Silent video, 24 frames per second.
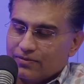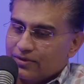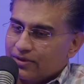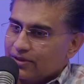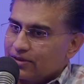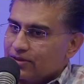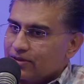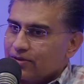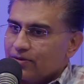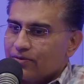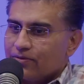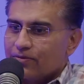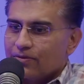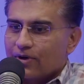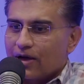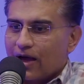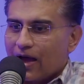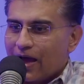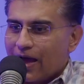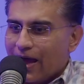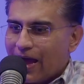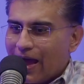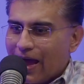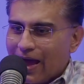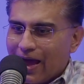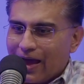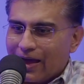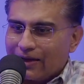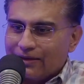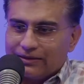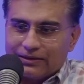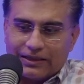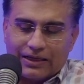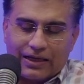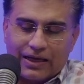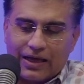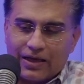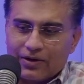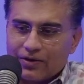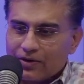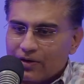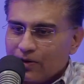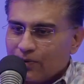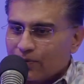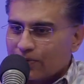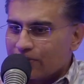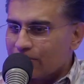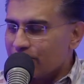So I don't
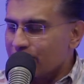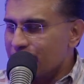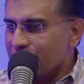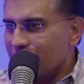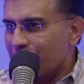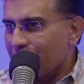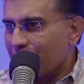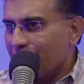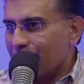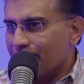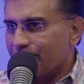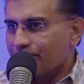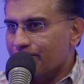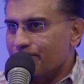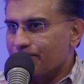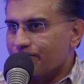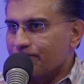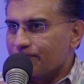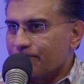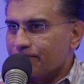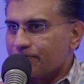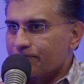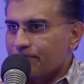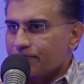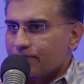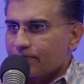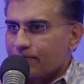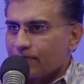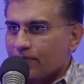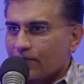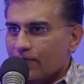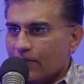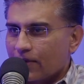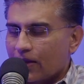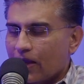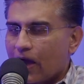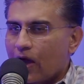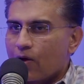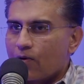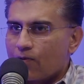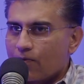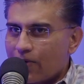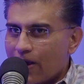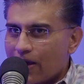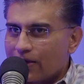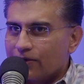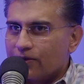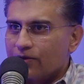know what to say. I'd
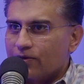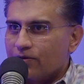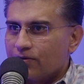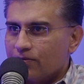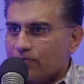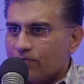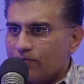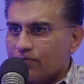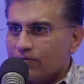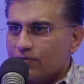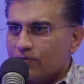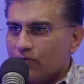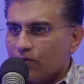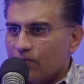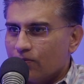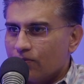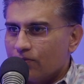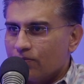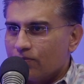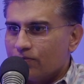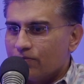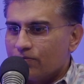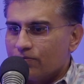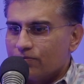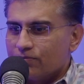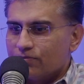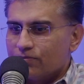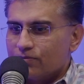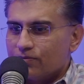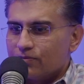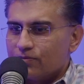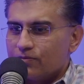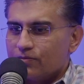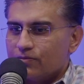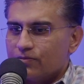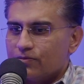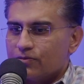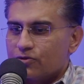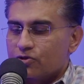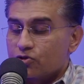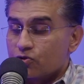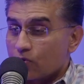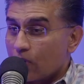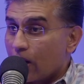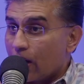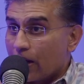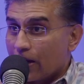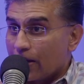rather
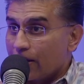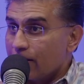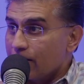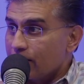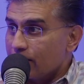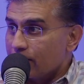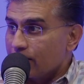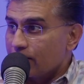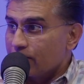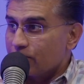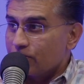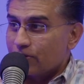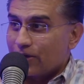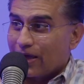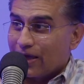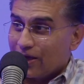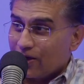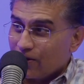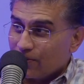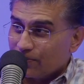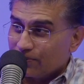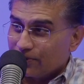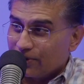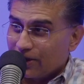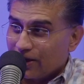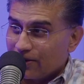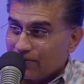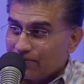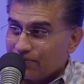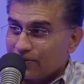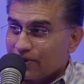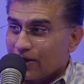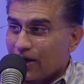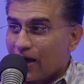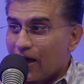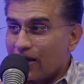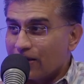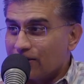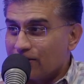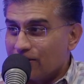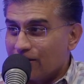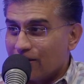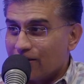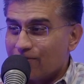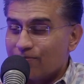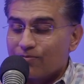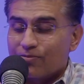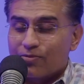try to help them, guide
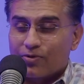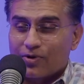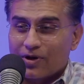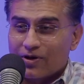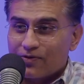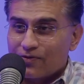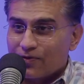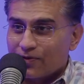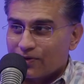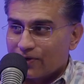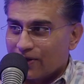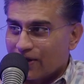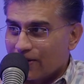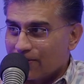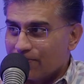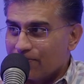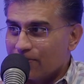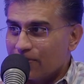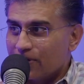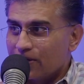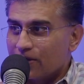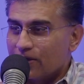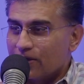them, pray for them.